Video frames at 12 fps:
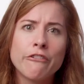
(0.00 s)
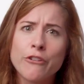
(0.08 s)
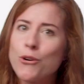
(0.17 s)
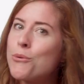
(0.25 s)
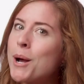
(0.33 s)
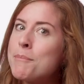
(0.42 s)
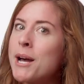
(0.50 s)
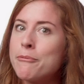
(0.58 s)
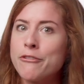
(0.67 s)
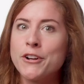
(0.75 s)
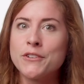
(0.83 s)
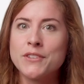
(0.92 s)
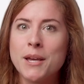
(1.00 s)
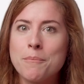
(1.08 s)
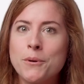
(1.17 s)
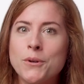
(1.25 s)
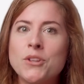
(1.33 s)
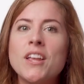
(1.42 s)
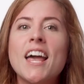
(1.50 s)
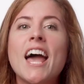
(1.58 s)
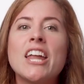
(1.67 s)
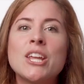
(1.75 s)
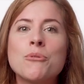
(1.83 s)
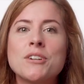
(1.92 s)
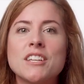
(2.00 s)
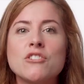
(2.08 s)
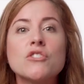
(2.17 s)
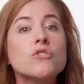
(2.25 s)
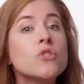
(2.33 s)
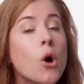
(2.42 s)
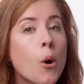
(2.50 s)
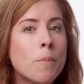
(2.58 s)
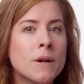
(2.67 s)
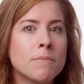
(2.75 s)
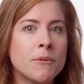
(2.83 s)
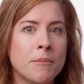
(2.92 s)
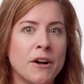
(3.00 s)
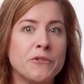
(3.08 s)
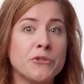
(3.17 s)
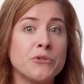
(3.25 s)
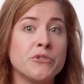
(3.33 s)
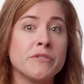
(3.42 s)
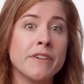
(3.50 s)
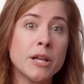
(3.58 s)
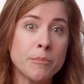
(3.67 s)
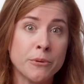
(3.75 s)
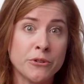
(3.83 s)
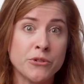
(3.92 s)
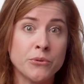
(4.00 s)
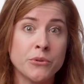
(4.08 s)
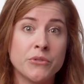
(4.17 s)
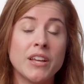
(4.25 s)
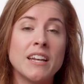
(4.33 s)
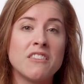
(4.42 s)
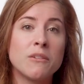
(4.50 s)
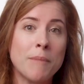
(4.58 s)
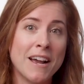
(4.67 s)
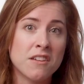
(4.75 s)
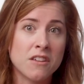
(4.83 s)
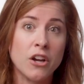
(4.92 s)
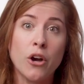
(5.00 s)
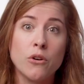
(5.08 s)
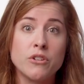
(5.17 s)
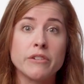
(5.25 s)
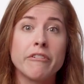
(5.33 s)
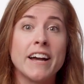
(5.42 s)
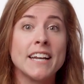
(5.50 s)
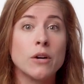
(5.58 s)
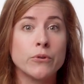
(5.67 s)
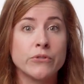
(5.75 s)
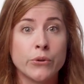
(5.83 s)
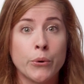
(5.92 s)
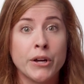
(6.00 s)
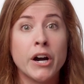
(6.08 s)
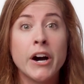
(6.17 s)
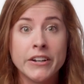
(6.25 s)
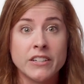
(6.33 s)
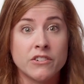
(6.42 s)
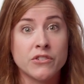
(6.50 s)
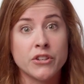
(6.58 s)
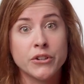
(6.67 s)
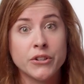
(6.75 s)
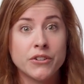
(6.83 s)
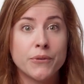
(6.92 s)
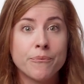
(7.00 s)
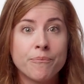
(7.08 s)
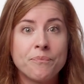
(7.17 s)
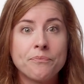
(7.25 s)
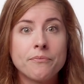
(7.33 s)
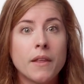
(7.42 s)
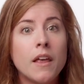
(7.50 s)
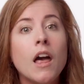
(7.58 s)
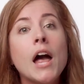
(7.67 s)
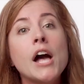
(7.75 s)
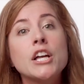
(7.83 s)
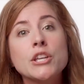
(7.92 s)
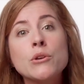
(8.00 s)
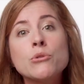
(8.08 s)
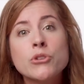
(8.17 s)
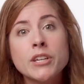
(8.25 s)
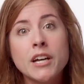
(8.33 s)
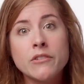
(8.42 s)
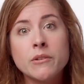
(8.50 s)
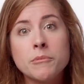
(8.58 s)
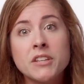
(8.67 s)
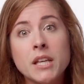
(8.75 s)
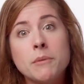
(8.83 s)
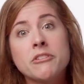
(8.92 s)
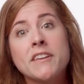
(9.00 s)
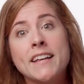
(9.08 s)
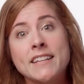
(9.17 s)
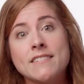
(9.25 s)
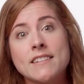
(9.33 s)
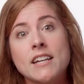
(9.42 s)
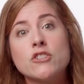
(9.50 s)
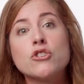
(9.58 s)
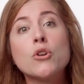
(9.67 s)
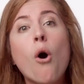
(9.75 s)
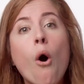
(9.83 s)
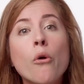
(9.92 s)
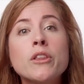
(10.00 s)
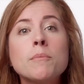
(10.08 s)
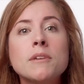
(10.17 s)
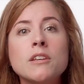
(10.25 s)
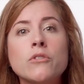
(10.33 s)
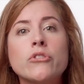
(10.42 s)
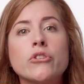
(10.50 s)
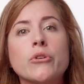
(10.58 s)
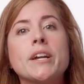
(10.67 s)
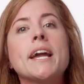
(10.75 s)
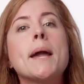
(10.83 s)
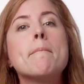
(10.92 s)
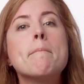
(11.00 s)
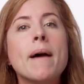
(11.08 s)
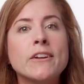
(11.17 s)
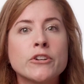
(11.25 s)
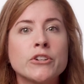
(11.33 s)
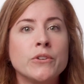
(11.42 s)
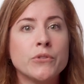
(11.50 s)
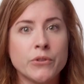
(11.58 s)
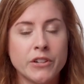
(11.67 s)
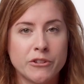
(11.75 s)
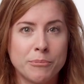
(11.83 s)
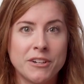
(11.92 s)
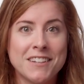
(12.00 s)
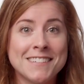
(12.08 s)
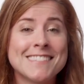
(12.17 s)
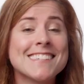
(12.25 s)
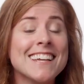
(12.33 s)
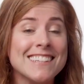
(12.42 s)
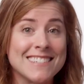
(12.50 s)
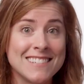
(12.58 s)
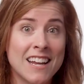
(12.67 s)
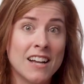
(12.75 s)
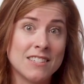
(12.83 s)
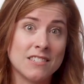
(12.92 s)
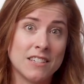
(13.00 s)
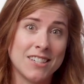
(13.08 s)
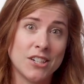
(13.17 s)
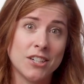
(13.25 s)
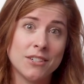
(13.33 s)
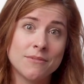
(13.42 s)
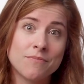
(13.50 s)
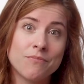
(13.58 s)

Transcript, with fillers: For a web app, for example, anyone can just open up the browser's developer tools and inspect the code to find out what's going on under the hood. Using custom claims client side should only be used to create a better user experience. It's not secure